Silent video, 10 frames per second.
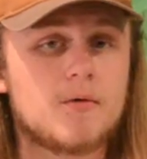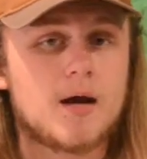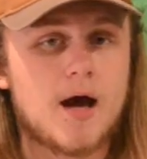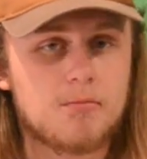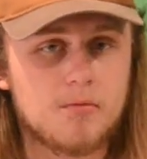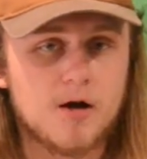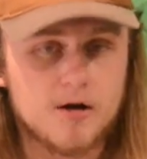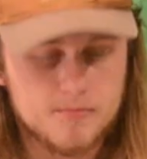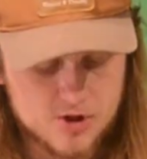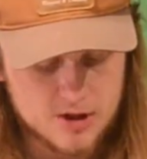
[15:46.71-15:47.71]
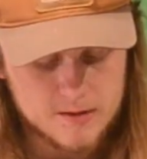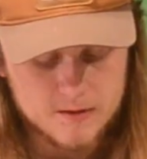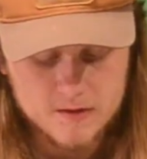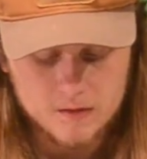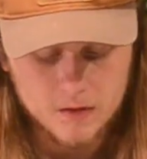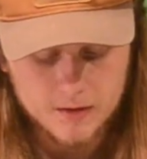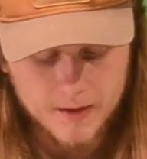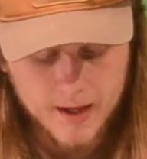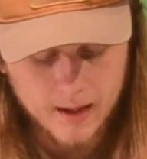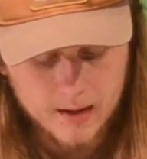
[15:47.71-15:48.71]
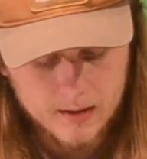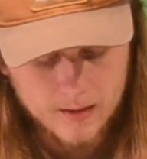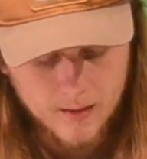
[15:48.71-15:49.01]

what apple bottom jeans look like.